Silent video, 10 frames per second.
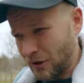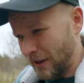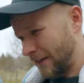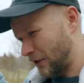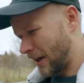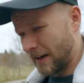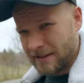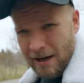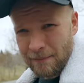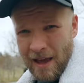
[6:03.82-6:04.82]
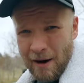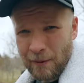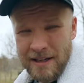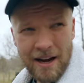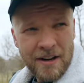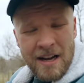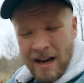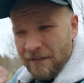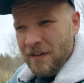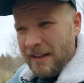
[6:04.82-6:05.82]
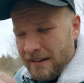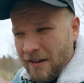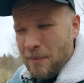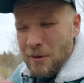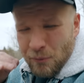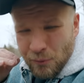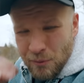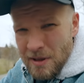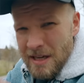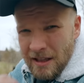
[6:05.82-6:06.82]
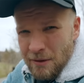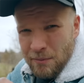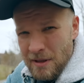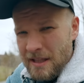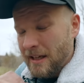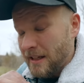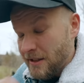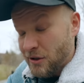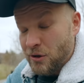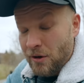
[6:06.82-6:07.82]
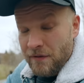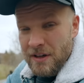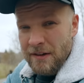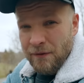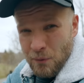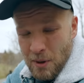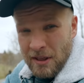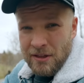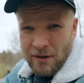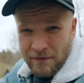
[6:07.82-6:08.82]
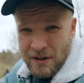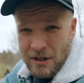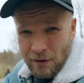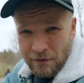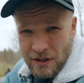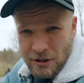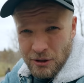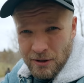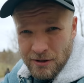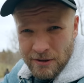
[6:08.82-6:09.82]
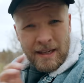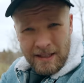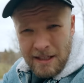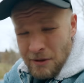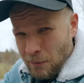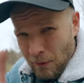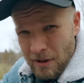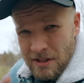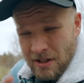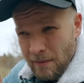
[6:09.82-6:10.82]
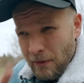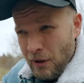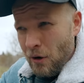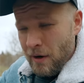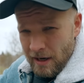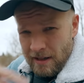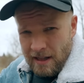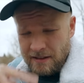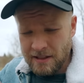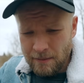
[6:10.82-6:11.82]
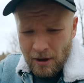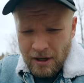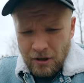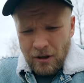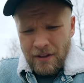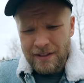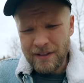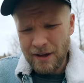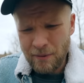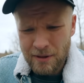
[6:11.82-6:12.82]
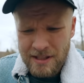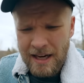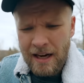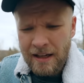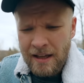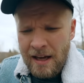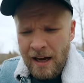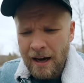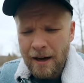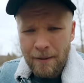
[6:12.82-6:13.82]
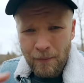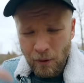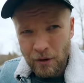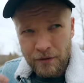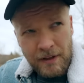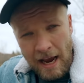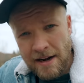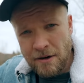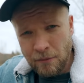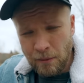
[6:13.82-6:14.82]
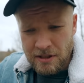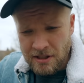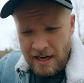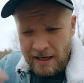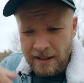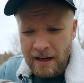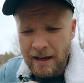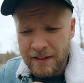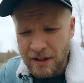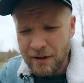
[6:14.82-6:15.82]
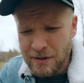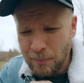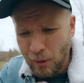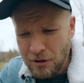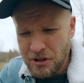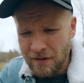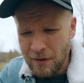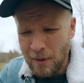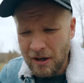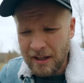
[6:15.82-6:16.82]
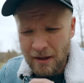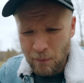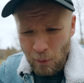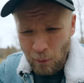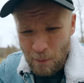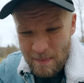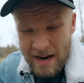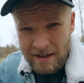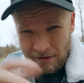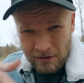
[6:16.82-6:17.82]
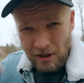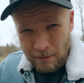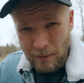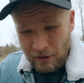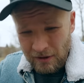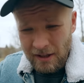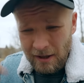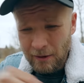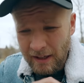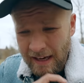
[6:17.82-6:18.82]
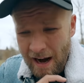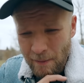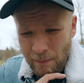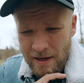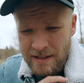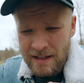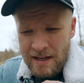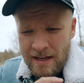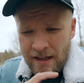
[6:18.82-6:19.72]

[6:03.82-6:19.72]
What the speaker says: so they have to kind of dumb that one down. I feel like they've been really, really conservative with their video features. It is worrisome though, in that same article they were saying, or Canon was saying, there is a portion of the market that will remain, talking about the cameras.